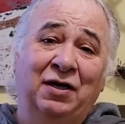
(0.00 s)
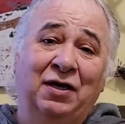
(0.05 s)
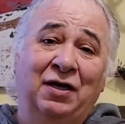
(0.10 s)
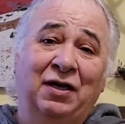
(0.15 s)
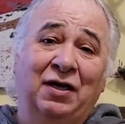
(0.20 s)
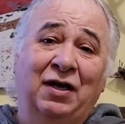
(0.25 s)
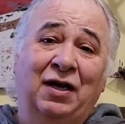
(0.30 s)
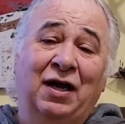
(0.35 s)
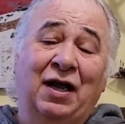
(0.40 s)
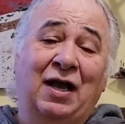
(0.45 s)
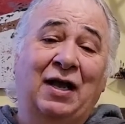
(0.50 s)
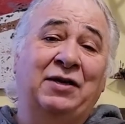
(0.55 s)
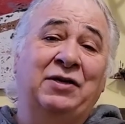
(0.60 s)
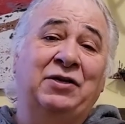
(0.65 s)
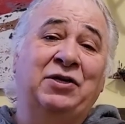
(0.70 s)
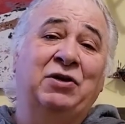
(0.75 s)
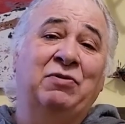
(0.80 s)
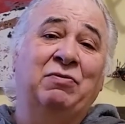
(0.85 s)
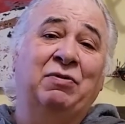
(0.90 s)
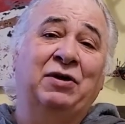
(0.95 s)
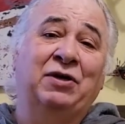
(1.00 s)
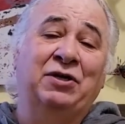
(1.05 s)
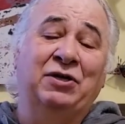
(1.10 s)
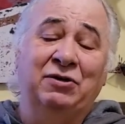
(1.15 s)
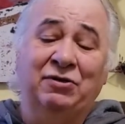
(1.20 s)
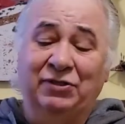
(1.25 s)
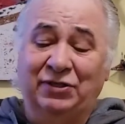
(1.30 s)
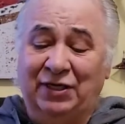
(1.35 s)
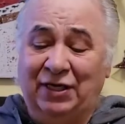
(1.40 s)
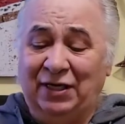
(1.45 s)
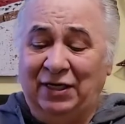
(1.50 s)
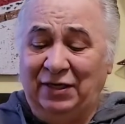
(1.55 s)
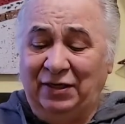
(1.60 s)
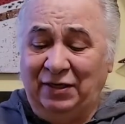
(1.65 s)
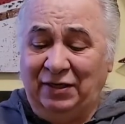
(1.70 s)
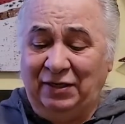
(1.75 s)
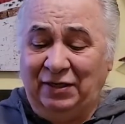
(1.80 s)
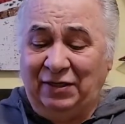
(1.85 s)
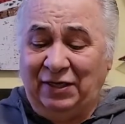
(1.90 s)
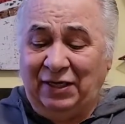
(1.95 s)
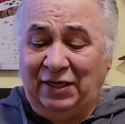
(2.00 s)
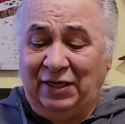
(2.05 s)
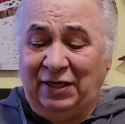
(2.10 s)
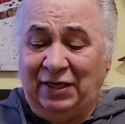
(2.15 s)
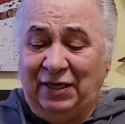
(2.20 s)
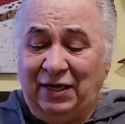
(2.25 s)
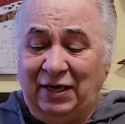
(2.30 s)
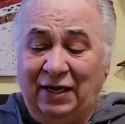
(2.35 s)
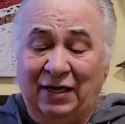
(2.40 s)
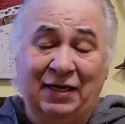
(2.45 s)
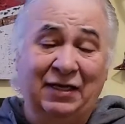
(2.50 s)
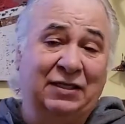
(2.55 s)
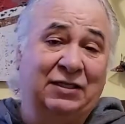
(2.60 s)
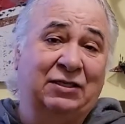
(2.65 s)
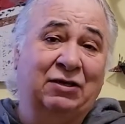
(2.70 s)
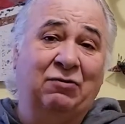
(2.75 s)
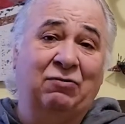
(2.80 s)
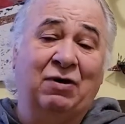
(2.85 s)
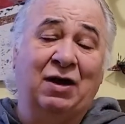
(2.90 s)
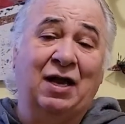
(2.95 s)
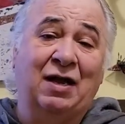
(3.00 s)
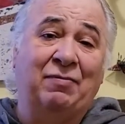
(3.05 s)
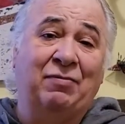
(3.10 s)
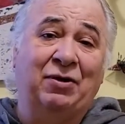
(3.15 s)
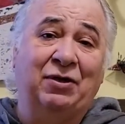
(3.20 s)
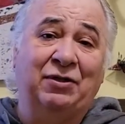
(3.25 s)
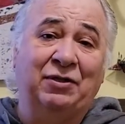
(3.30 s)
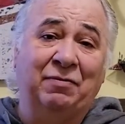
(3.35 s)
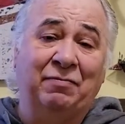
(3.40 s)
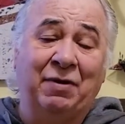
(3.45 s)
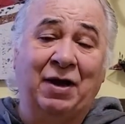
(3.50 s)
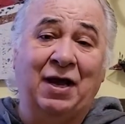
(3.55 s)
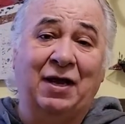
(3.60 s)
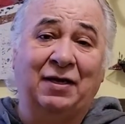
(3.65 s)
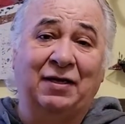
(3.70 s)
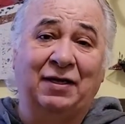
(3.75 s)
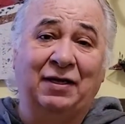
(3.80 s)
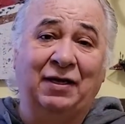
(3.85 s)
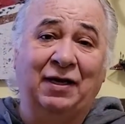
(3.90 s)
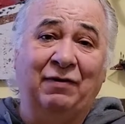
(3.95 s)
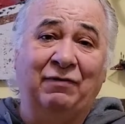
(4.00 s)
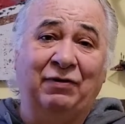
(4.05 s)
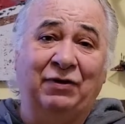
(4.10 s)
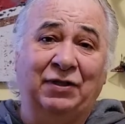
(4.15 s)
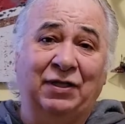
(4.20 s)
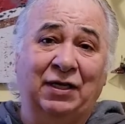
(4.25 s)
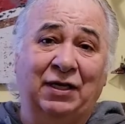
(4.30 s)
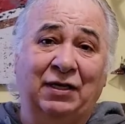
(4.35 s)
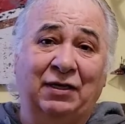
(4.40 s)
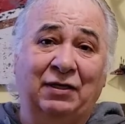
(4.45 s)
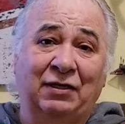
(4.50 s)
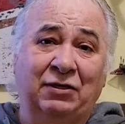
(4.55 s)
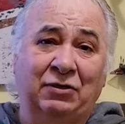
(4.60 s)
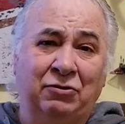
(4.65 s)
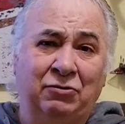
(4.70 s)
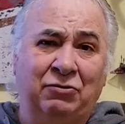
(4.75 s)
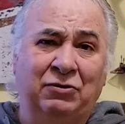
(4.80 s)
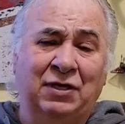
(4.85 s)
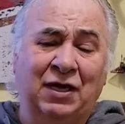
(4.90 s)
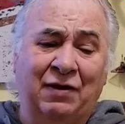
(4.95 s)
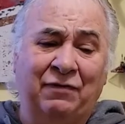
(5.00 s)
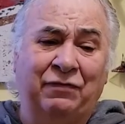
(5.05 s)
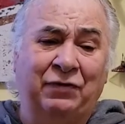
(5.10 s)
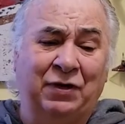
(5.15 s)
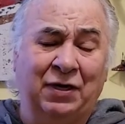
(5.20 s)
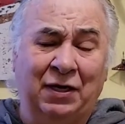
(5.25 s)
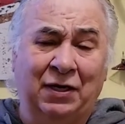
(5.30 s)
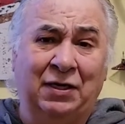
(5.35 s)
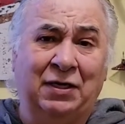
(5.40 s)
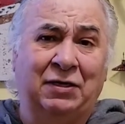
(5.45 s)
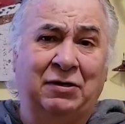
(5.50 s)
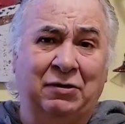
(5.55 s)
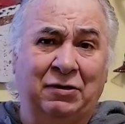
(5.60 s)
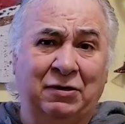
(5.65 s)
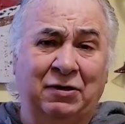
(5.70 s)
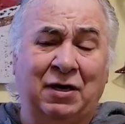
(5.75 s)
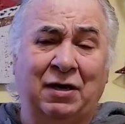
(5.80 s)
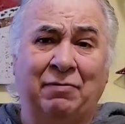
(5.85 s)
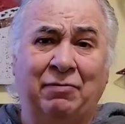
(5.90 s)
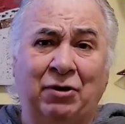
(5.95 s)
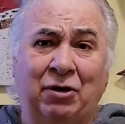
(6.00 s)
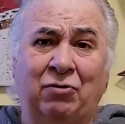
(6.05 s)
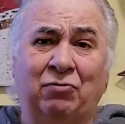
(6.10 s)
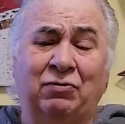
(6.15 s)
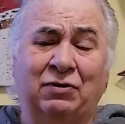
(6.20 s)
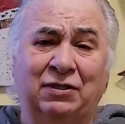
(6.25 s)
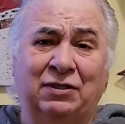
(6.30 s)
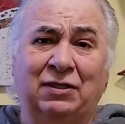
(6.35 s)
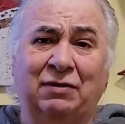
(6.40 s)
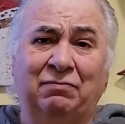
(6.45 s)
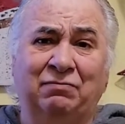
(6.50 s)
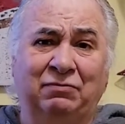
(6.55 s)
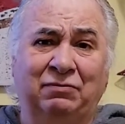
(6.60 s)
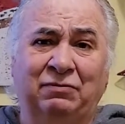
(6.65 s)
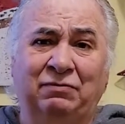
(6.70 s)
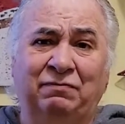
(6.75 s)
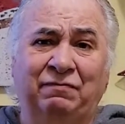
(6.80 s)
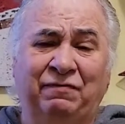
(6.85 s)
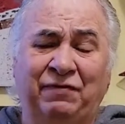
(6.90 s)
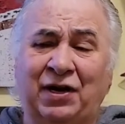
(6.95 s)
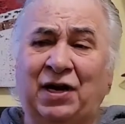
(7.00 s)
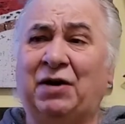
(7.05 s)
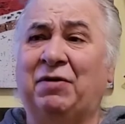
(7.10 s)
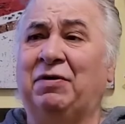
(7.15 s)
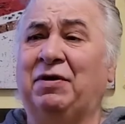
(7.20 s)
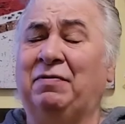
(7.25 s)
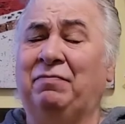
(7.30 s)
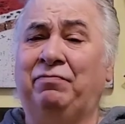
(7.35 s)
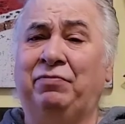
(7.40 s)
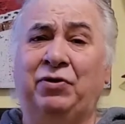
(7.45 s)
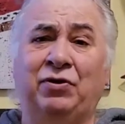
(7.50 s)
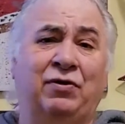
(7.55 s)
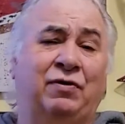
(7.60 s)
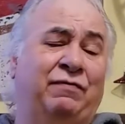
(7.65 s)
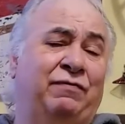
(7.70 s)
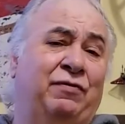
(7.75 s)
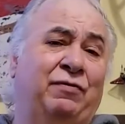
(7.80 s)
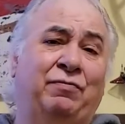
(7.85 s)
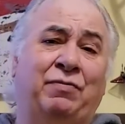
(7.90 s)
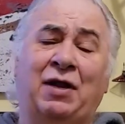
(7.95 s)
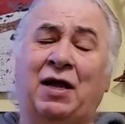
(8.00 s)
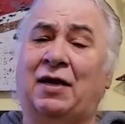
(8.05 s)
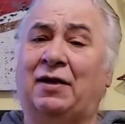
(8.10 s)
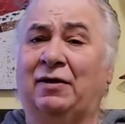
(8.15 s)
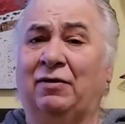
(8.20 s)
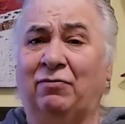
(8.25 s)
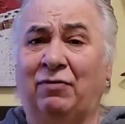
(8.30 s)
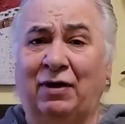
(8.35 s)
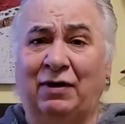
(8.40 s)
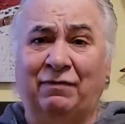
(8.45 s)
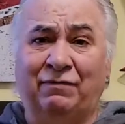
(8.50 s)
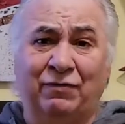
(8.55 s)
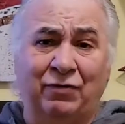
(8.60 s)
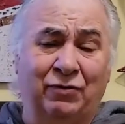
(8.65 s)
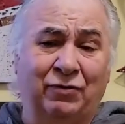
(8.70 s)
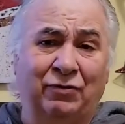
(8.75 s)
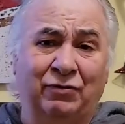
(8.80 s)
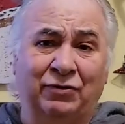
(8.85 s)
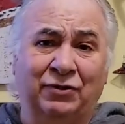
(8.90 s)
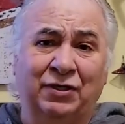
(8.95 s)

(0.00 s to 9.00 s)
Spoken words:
and you were using the histogram on the back and everything, you definitely could come out with some very beautiful black and white photos